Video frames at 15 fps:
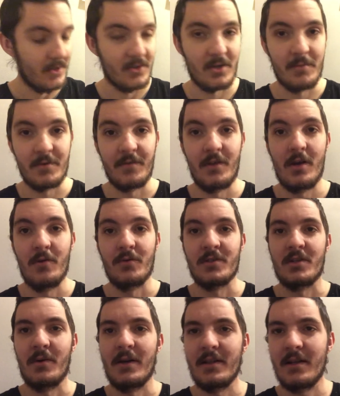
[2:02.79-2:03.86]
in terms of those.
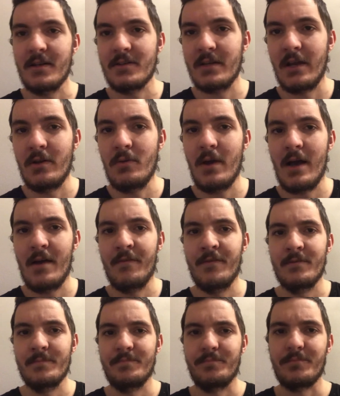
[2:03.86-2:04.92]
So like, like I said, I do have
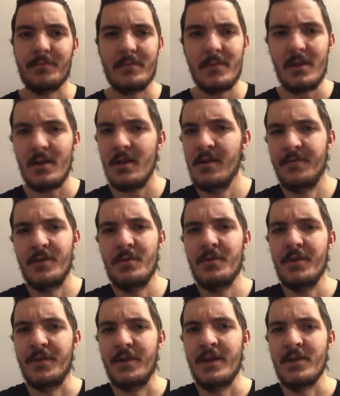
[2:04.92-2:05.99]
a few
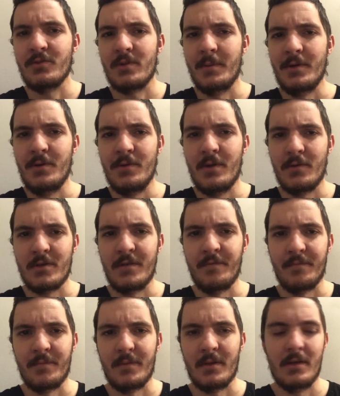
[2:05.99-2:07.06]
other things, so I'll be doing those in
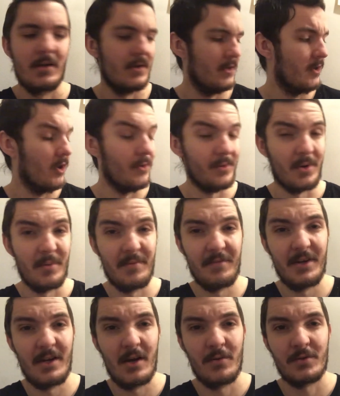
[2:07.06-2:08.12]
upcoming
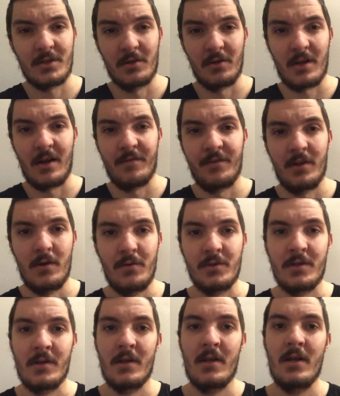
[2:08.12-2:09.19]
videos, so look out for those.
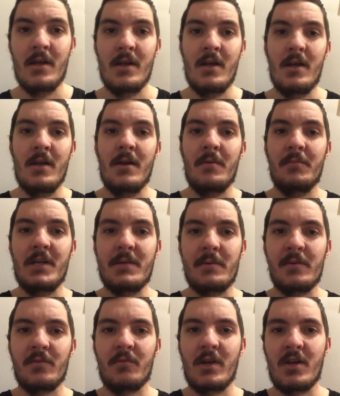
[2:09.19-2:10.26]
Please
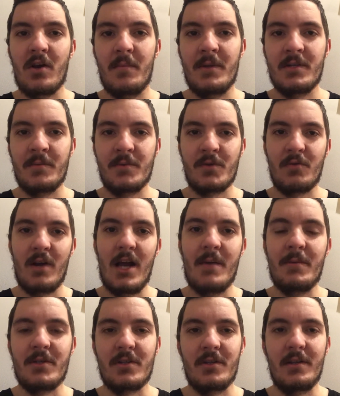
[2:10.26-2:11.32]
remember to rate, comment, subscribe.
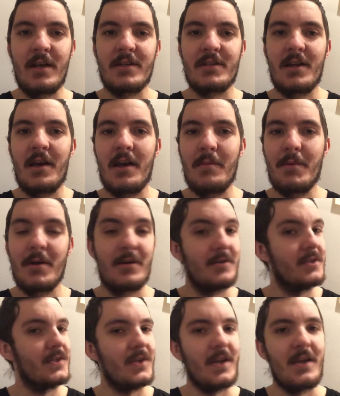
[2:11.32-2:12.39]
Until next time,
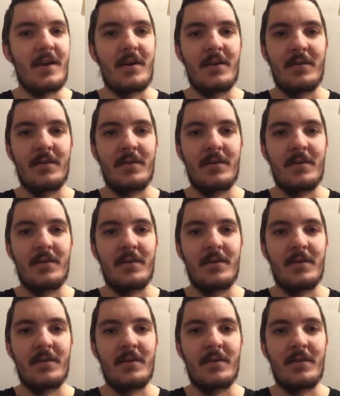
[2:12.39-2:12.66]
see ya.